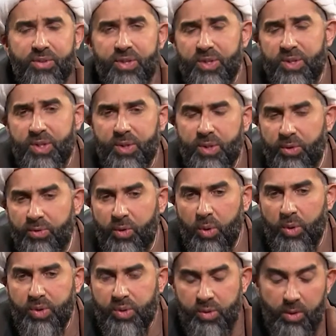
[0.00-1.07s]
This is, of
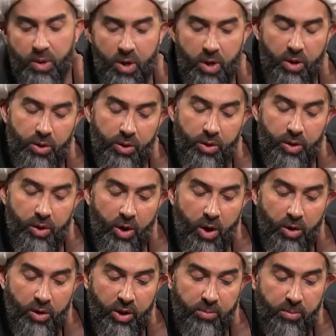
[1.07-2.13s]
course, you know, not
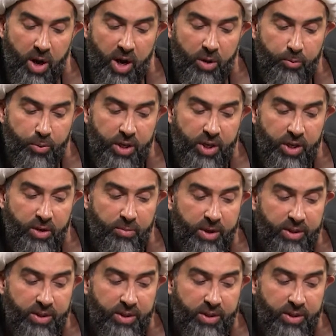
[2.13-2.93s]
only my opinion,